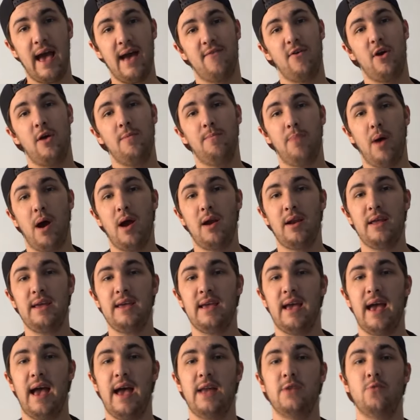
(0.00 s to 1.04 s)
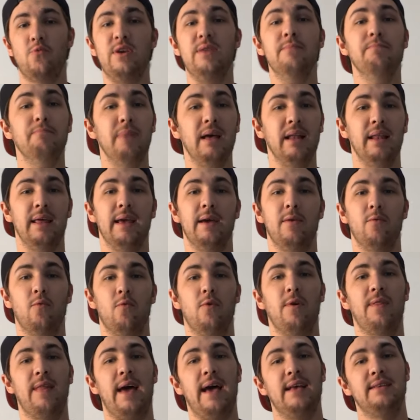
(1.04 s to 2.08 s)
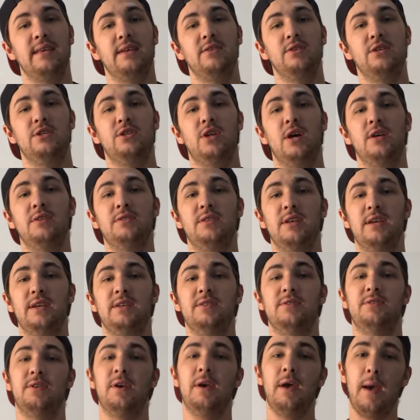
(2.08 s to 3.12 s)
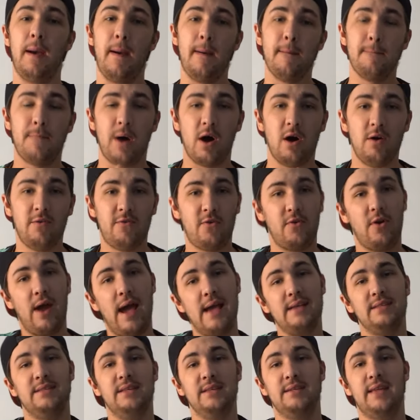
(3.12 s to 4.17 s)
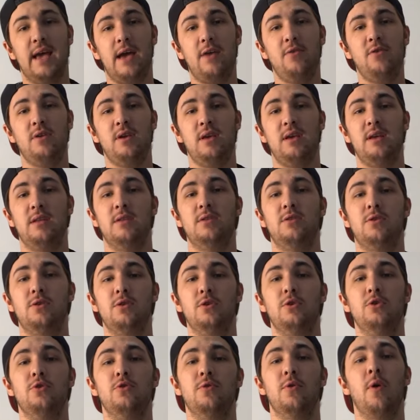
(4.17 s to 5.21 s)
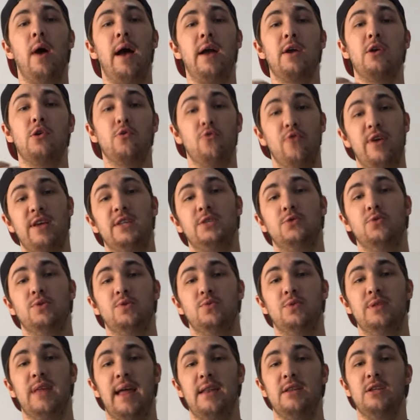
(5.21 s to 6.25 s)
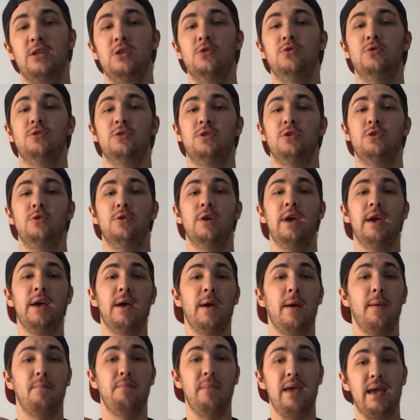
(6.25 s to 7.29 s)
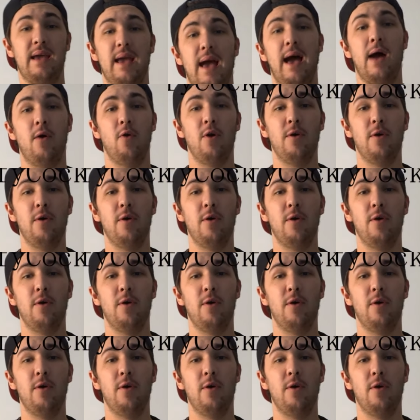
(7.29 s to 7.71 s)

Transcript: our barley and we mill it. What that essentially does is pulverise it down into a grist which we then use to make our